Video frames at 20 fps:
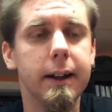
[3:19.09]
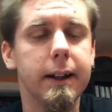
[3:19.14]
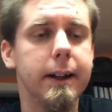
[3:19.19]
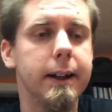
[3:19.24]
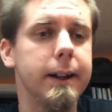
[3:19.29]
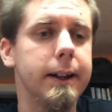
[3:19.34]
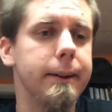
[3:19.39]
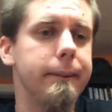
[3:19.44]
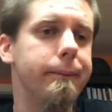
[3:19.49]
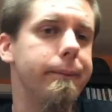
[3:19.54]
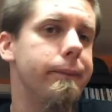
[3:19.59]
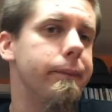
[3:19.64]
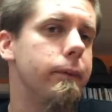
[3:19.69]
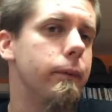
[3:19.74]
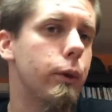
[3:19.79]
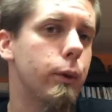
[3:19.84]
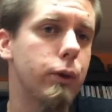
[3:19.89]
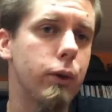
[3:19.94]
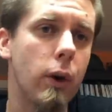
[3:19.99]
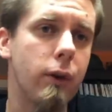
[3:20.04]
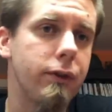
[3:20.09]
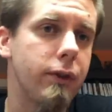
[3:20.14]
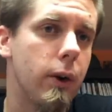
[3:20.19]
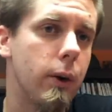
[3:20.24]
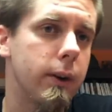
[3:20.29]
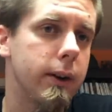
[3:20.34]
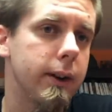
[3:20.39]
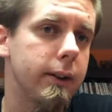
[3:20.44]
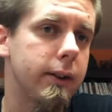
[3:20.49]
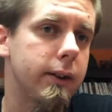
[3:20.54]
There was no
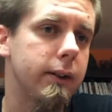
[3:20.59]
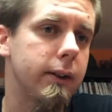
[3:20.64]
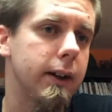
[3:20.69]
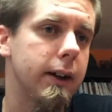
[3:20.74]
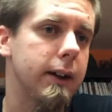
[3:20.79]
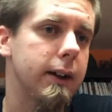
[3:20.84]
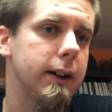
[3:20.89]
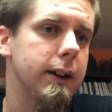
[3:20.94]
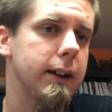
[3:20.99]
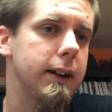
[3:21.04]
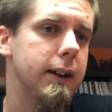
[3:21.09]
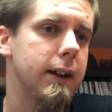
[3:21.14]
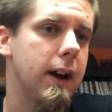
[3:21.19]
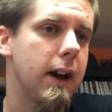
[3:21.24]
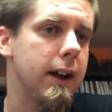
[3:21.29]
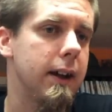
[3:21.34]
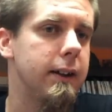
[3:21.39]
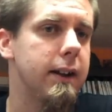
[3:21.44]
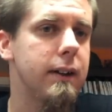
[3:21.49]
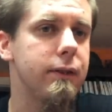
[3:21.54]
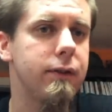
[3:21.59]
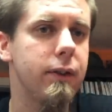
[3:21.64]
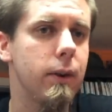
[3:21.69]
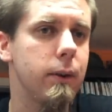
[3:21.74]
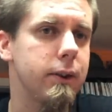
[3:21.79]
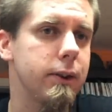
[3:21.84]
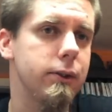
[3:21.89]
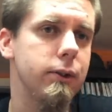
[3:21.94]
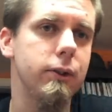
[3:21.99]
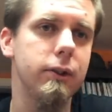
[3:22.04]
focus. It did
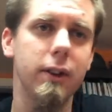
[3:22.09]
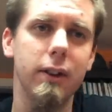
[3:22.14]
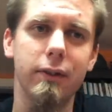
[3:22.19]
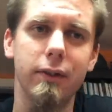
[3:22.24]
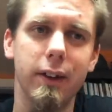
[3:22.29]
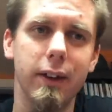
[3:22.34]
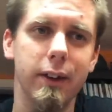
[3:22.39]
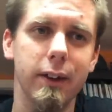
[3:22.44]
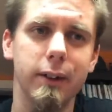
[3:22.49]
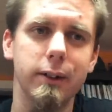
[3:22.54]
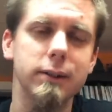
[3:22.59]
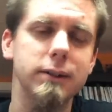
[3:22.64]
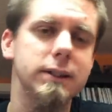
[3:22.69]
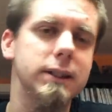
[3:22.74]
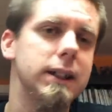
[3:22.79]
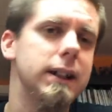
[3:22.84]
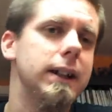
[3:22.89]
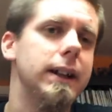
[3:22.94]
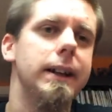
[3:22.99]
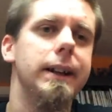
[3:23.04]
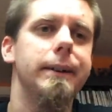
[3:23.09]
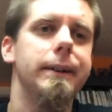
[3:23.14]
focus. You see the videos.